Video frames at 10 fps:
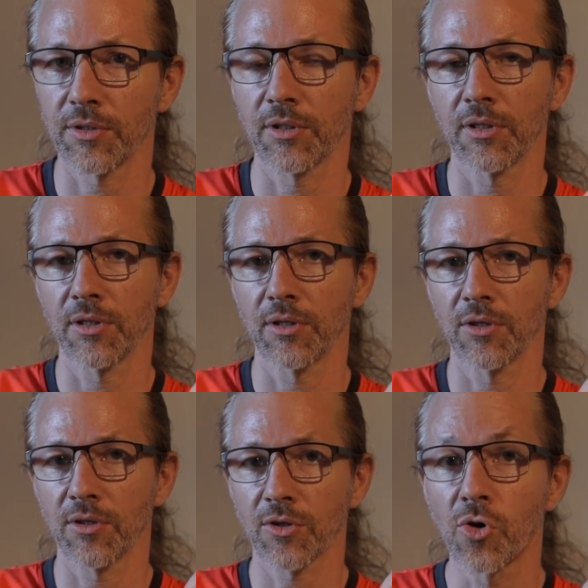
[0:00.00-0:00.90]

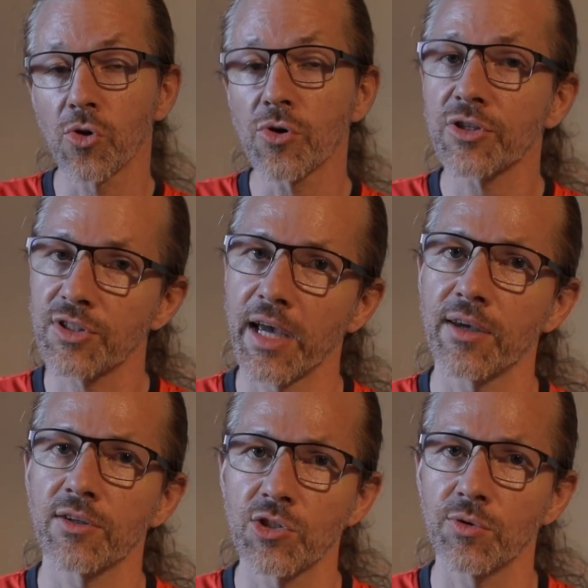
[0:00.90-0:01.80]
color
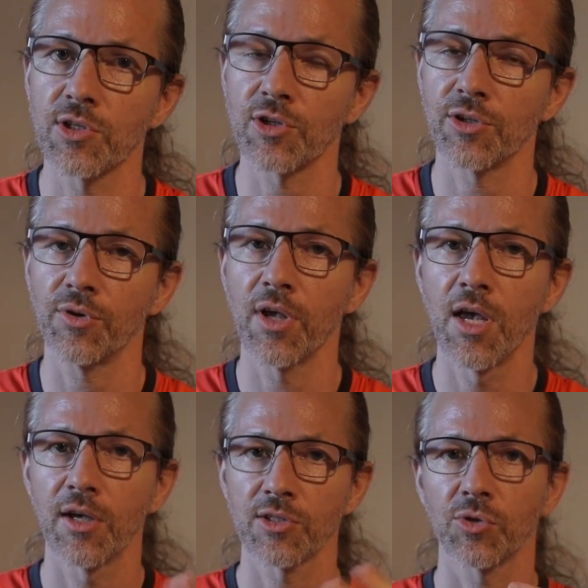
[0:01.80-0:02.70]
science to each other.
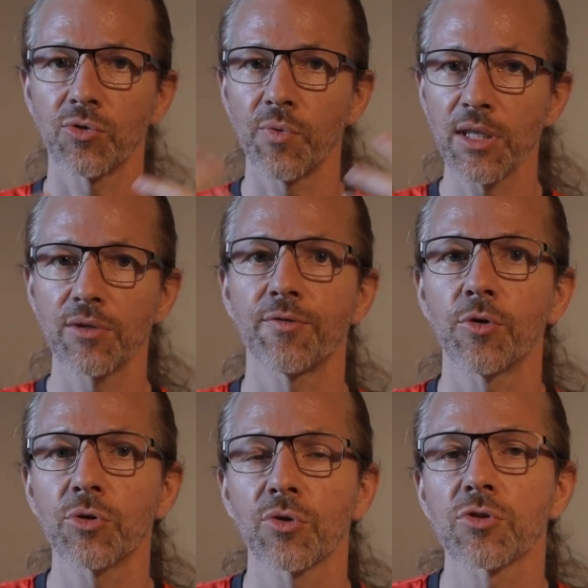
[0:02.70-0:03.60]
So the way the
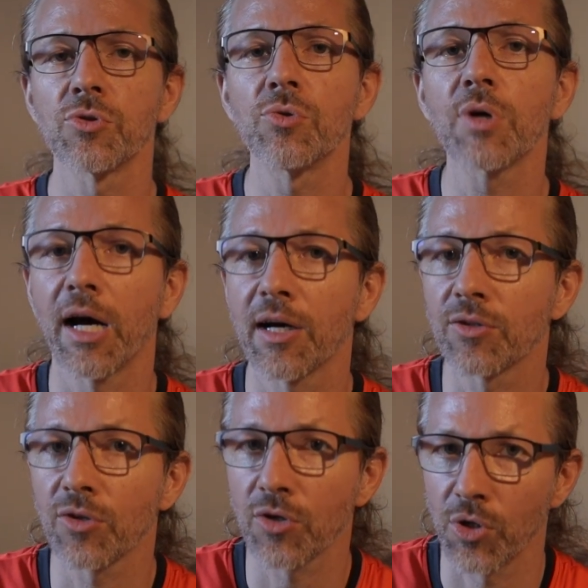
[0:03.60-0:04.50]
photos look are
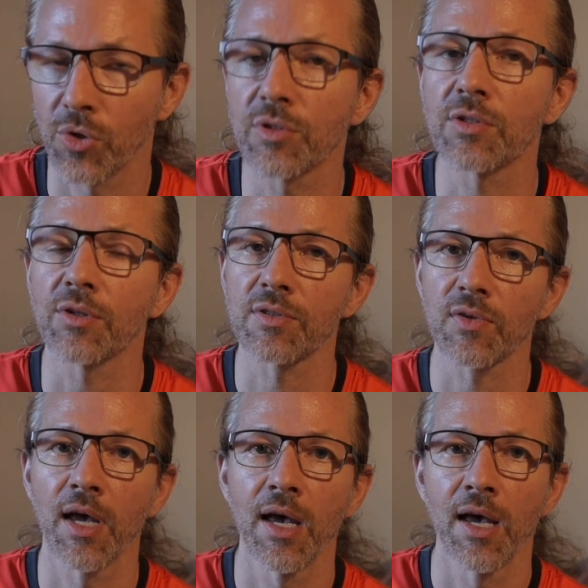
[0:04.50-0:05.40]
the closest.
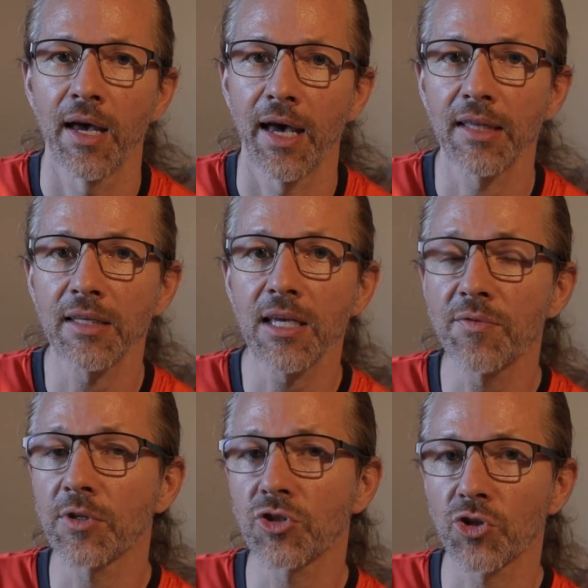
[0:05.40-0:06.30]
And he
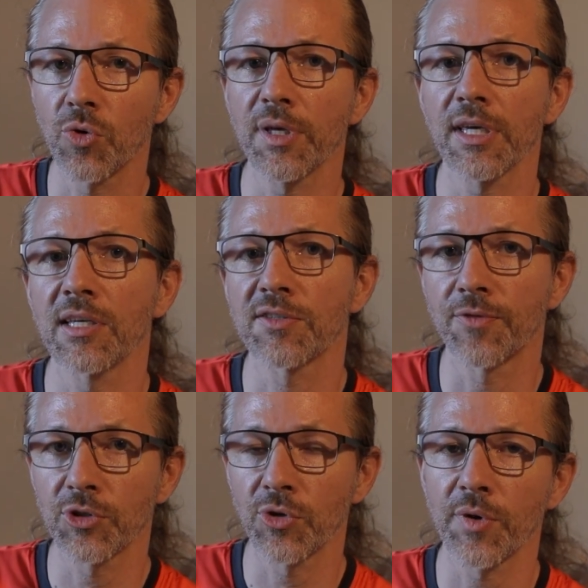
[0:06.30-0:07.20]
was showing his
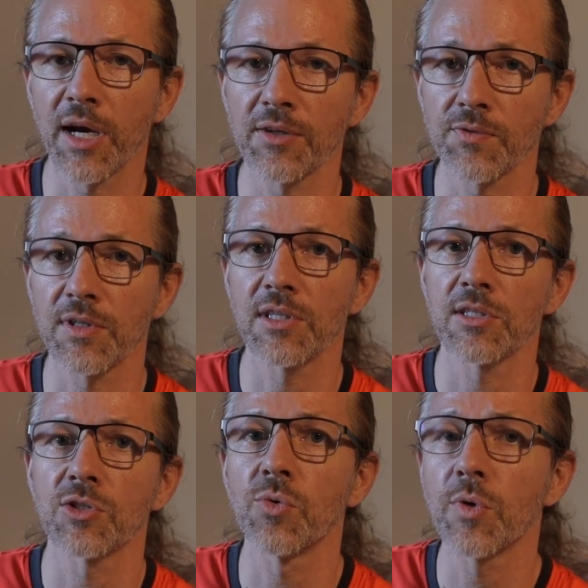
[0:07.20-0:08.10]
photographs with
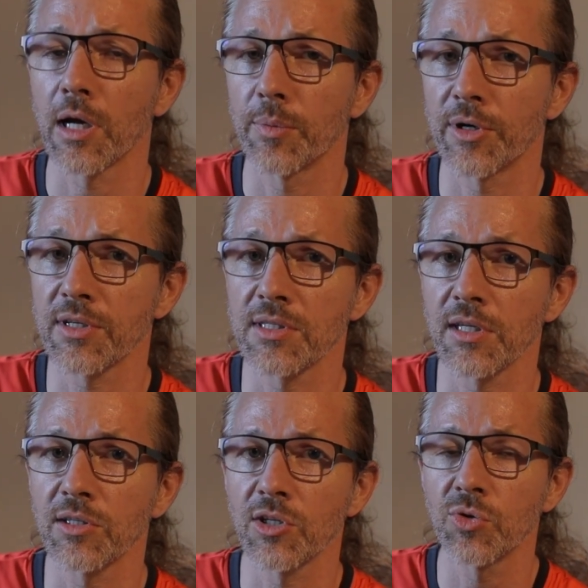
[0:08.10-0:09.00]
these two cameras
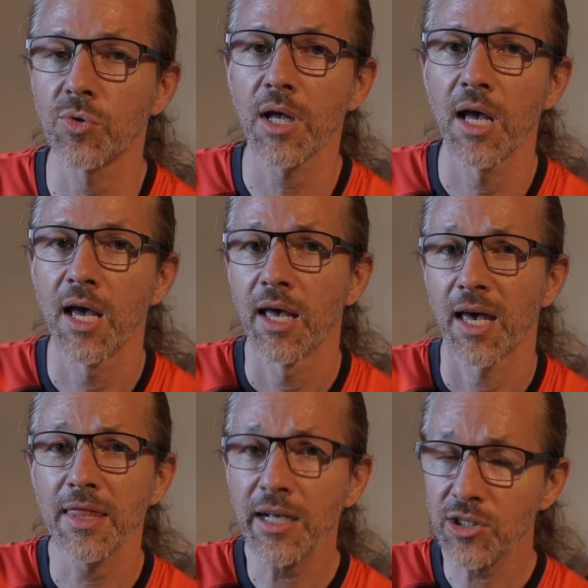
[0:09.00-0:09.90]
that he took.
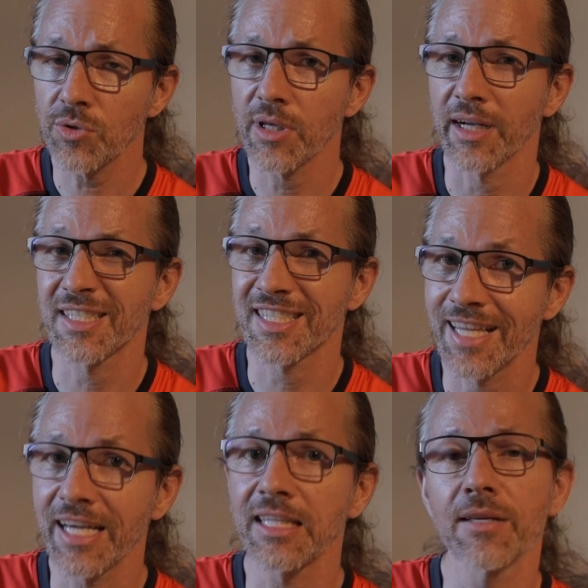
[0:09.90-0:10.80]
And actually I
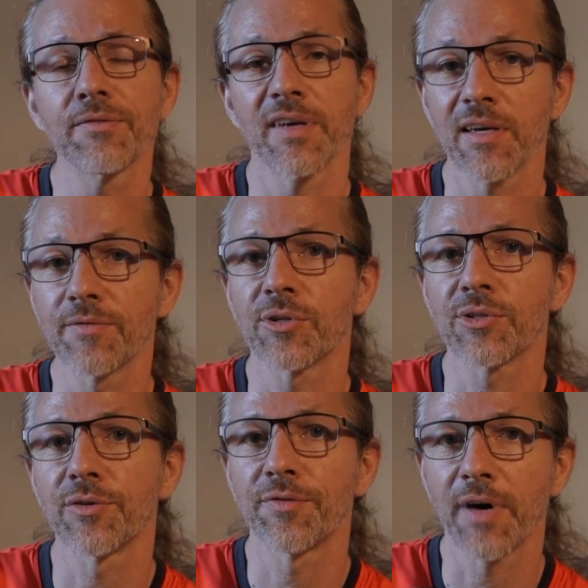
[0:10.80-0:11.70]
slightly favor
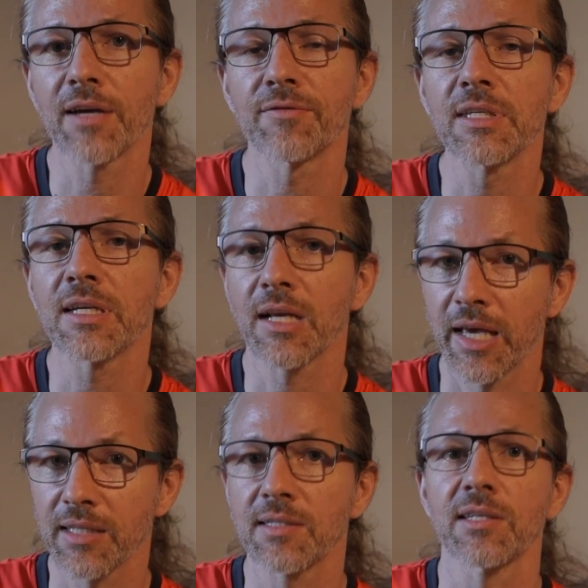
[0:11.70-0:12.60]
the 5D
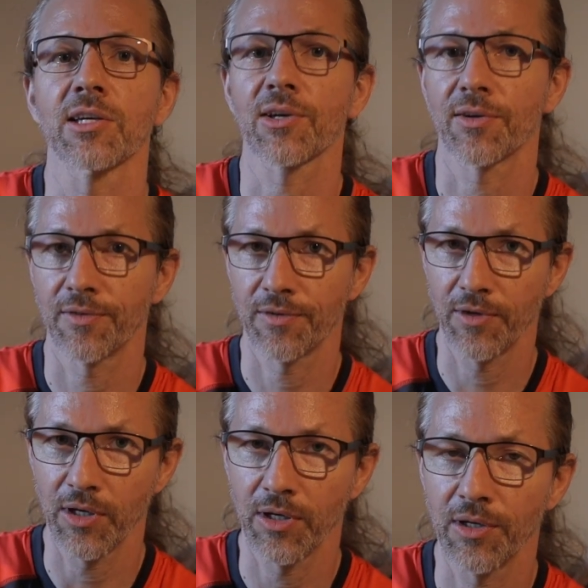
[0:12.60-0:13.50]
Classic
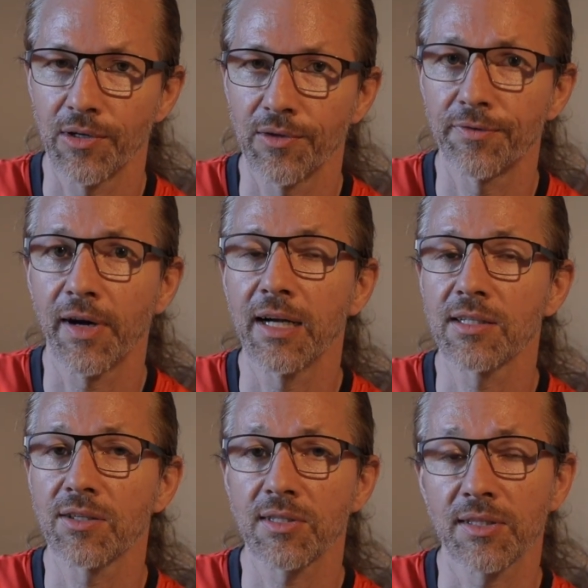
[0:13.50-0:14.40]

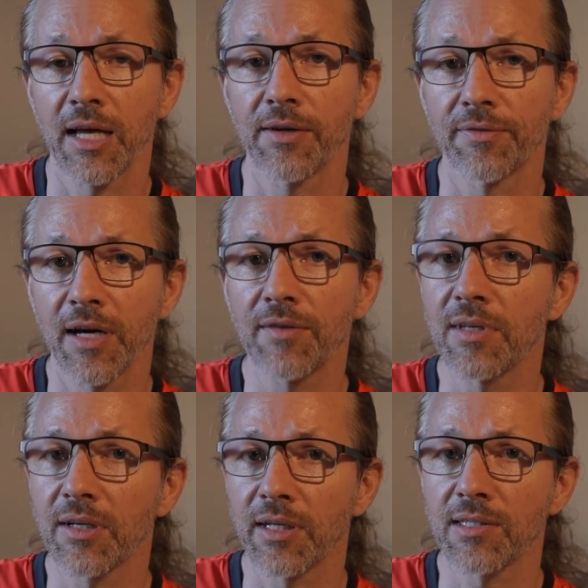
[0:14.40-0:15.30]
files, the
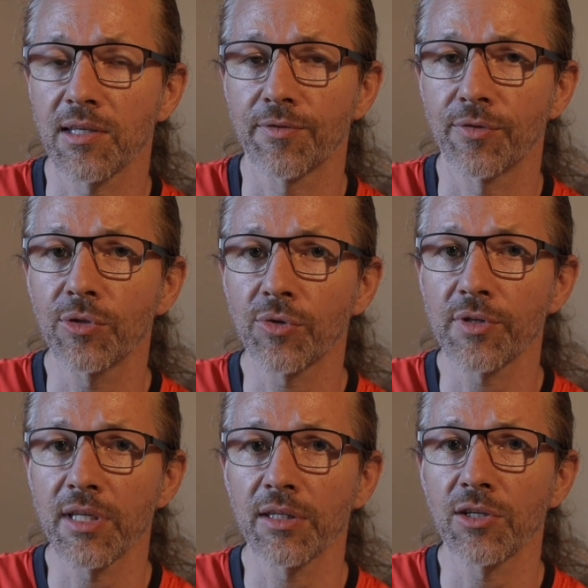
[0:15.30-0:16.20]
5D Classic
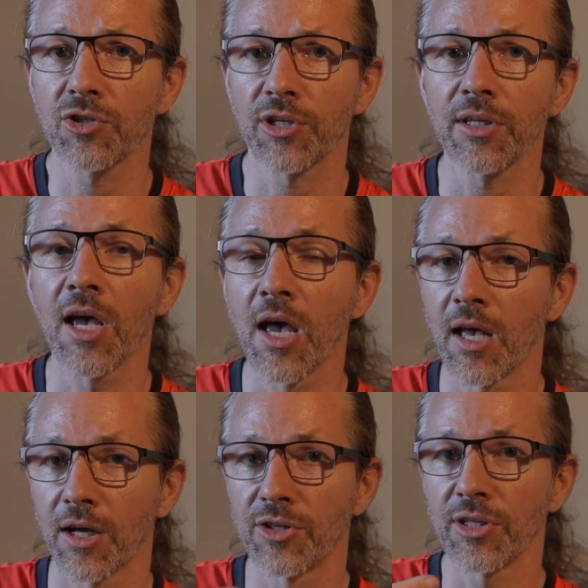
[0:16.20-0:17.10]
photos that he shared.
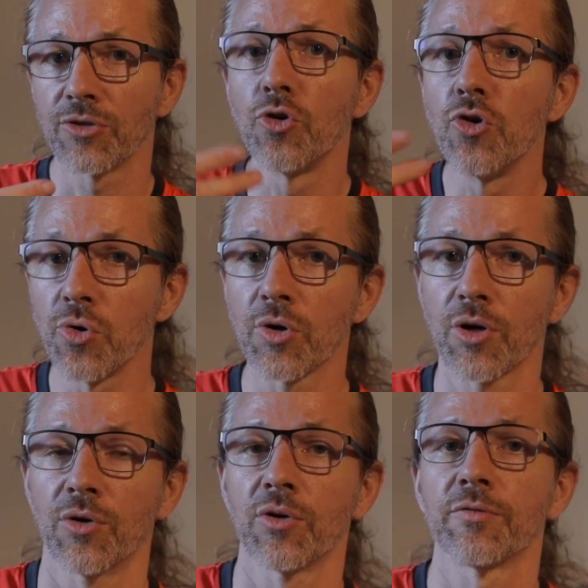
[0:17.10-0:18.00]
The
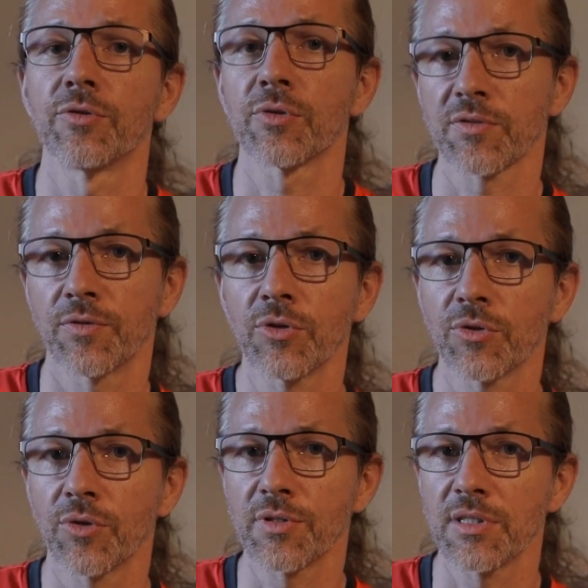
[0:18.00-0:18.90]
look of those
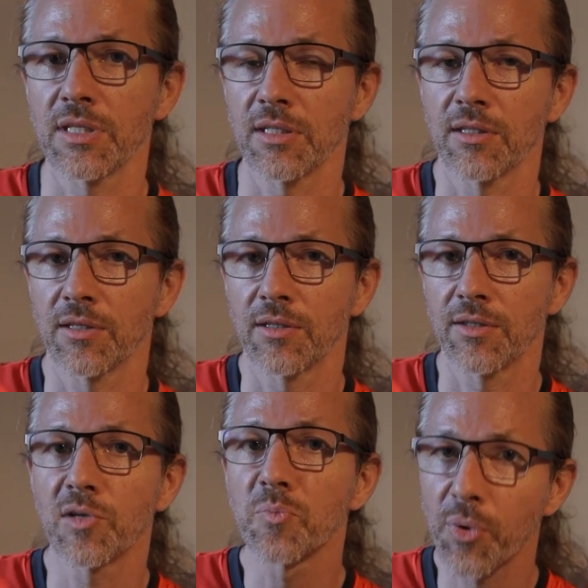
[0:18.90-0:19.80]
photos, the
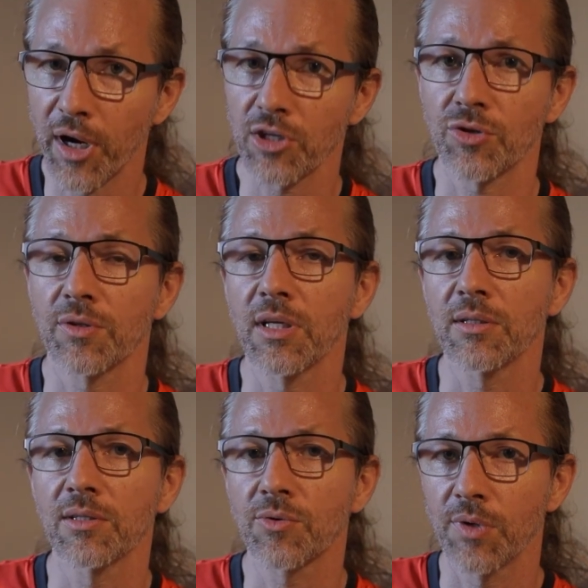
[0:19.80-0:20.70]
impression
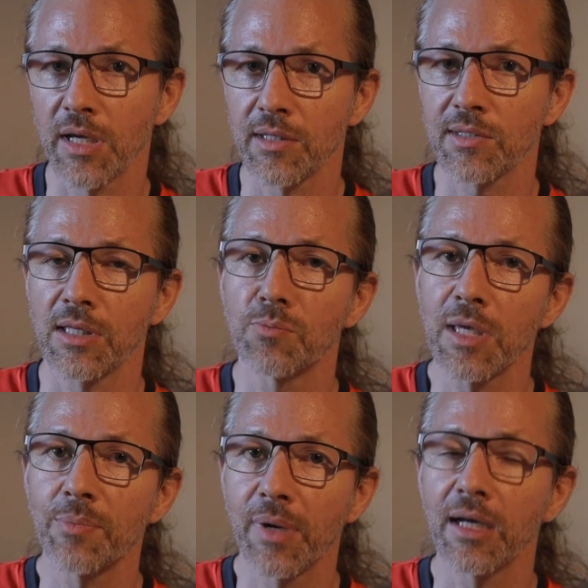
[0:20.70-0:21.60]
that it creates in
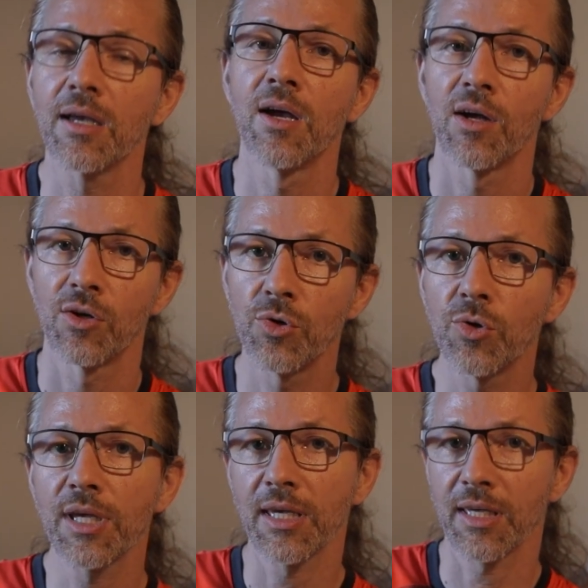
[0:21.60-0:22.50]
me by
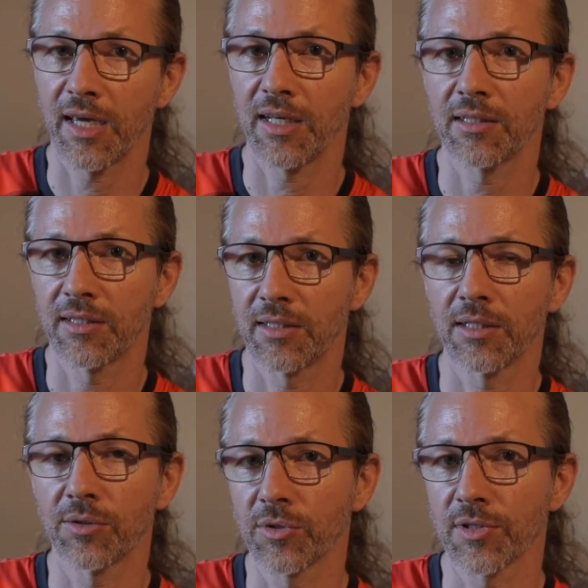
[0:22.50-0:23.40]
looking at
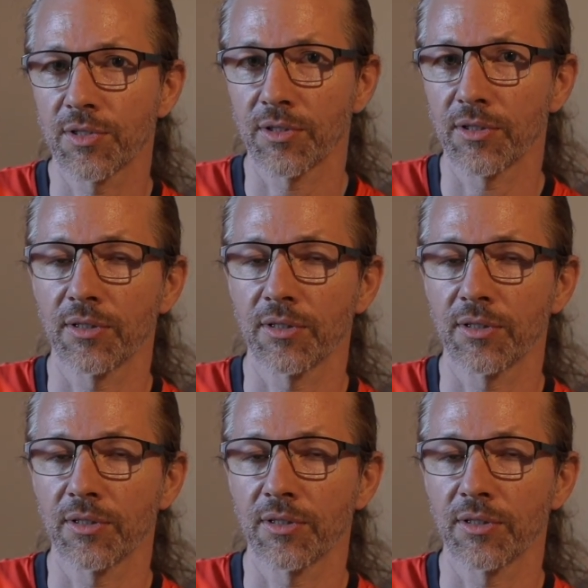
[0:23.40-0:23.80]
those